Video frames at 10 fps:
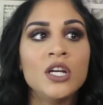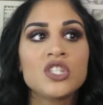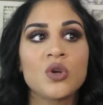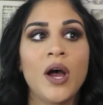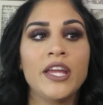
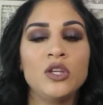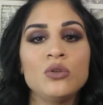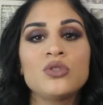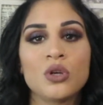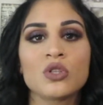So I
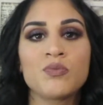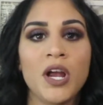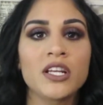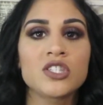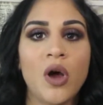use those
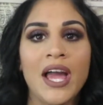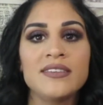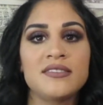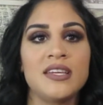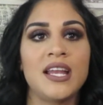products. So I
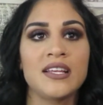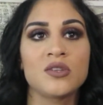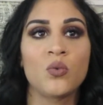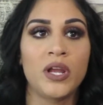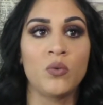see it as
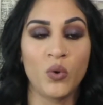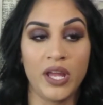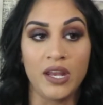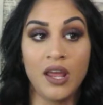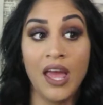a
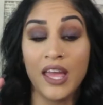win-win.